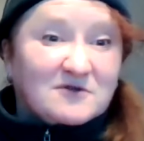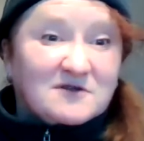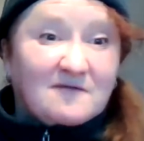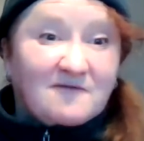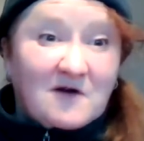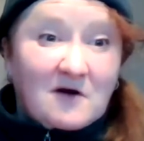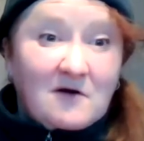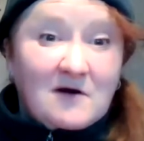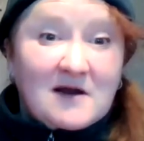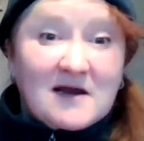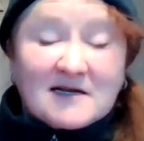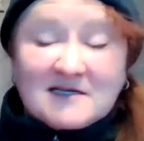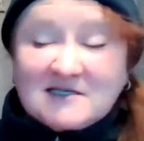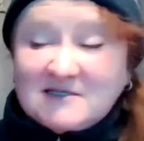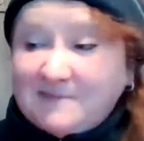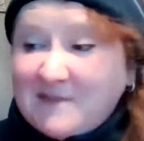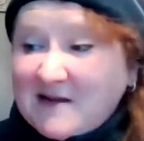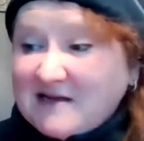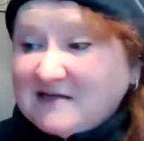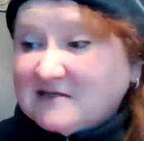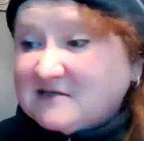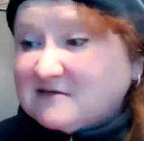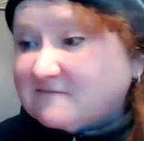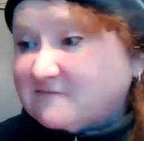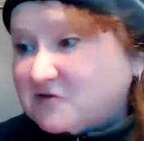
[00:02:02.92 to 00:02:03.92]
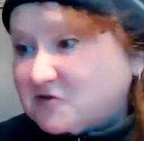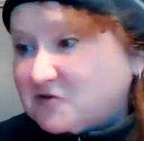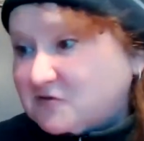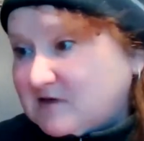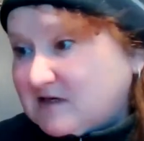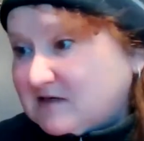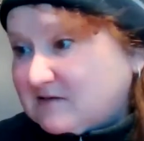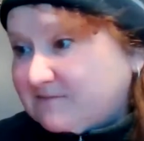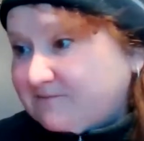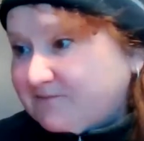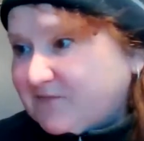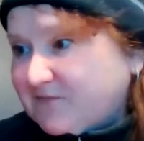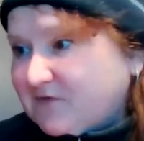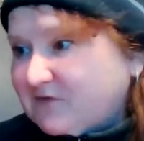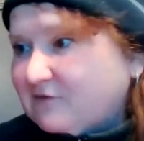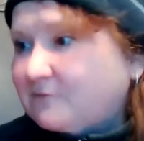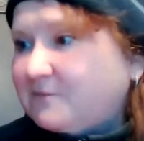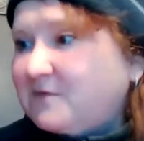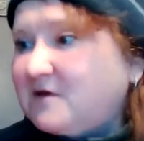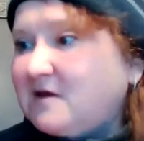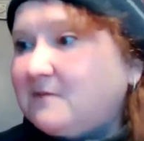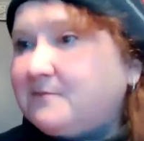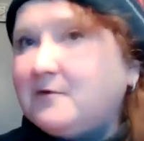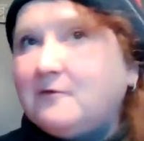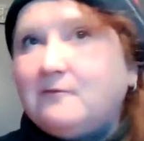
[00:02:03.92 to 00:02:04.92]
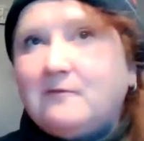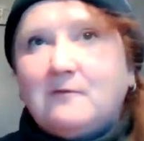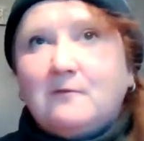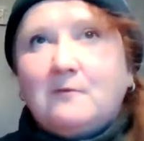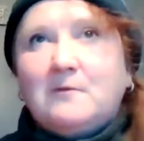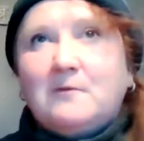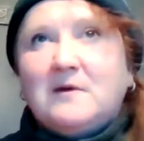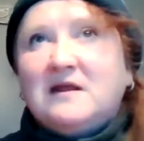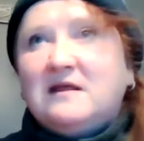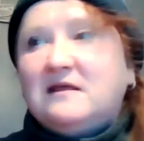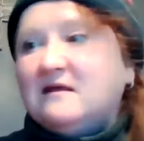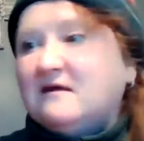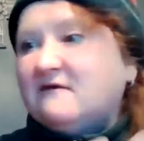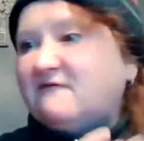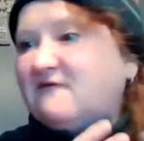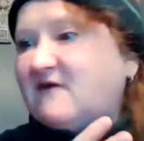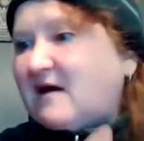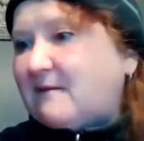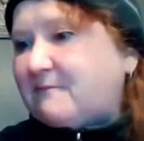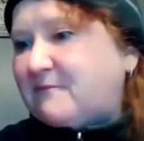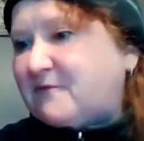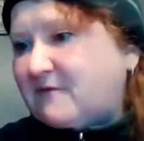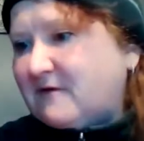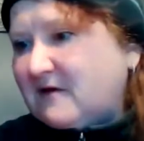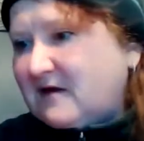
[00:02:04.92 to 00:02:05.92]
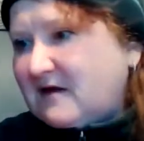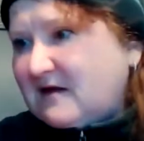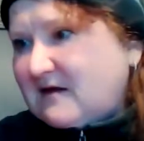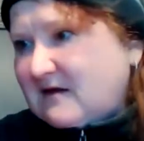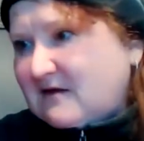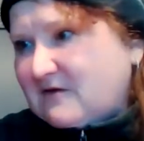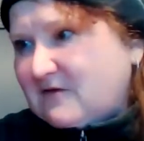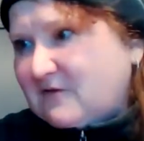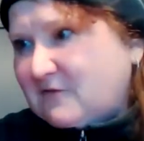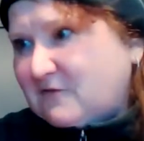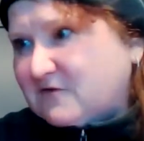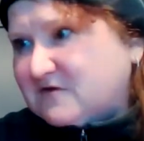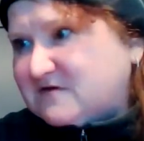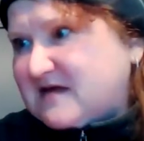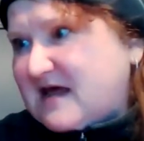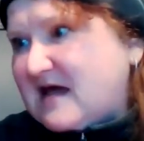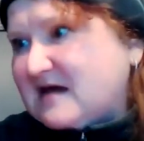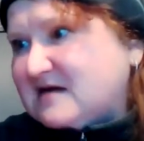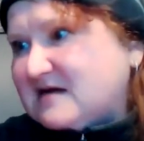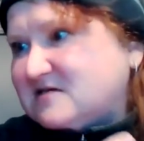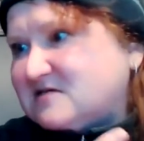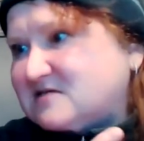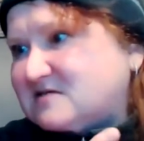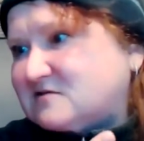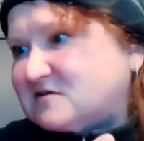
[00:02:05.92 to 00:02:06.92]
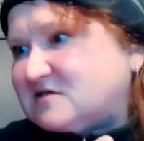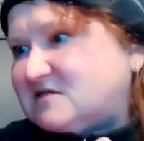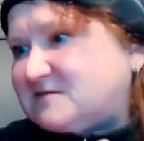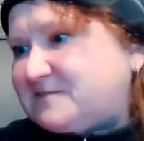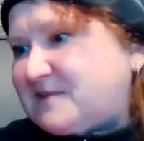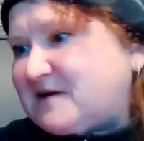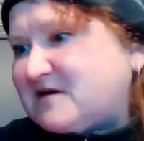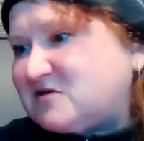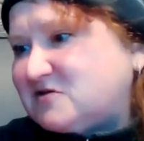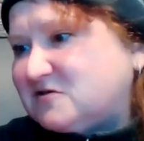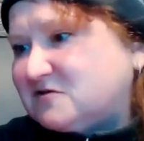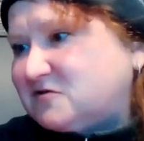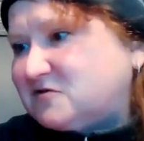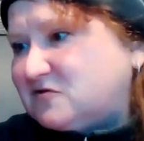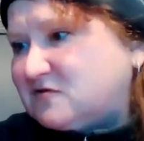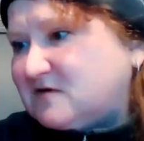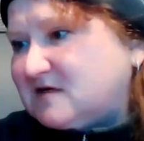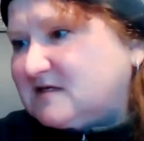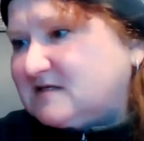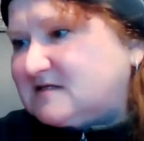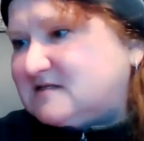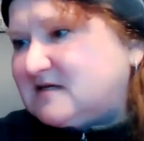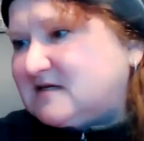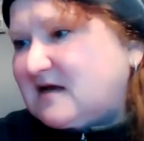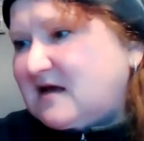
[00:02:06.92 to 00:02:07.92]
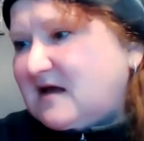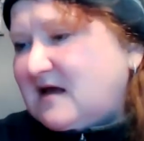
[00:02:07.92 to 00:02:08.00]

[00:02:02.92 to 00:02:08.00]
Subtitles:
a very expensive treat. So people would give up those extra special treats